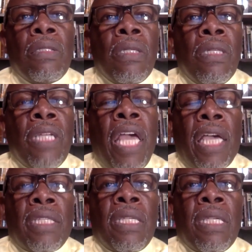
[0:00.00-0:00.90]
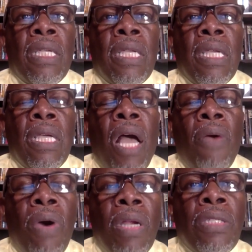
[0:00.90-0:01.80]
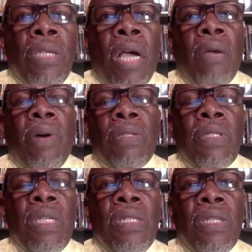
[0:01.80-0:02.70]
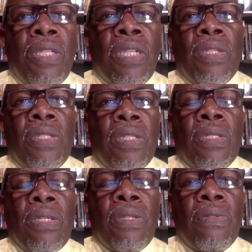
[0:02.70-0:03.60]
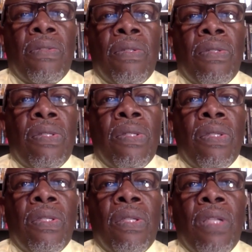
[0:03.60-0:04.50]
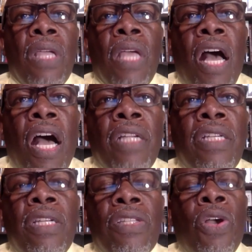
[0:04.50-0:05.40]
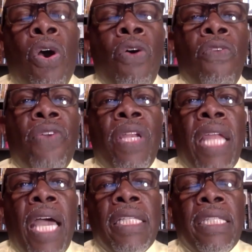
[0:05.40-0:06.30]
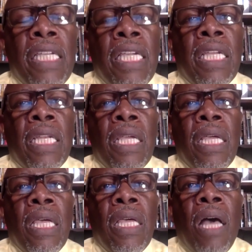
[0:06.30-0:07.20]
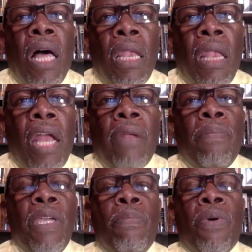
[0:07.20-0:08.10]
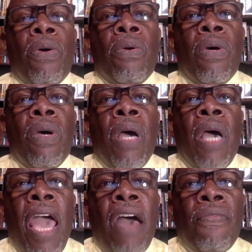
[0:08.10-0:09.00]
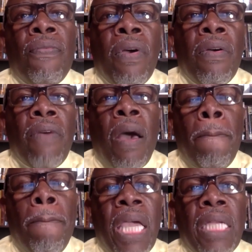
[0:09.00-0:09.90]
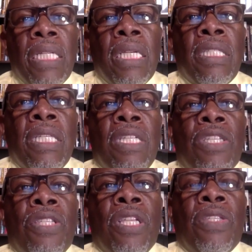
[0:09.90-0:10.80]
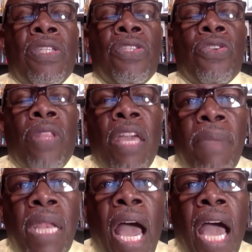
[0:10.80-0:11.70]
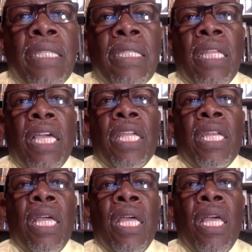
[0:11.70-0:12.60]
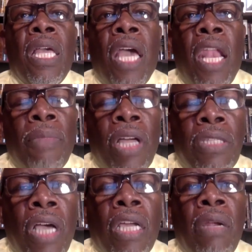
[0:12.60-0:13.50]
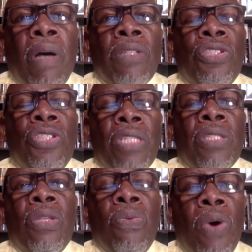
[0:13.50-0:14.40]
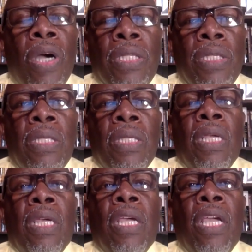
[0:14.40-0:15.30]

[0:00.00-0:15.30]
Next, I want to talk about senior citizens. Under this COVID 19, a lot of people have abandoned senior citizens or they've been isolated. And I'm not talking about just the ones in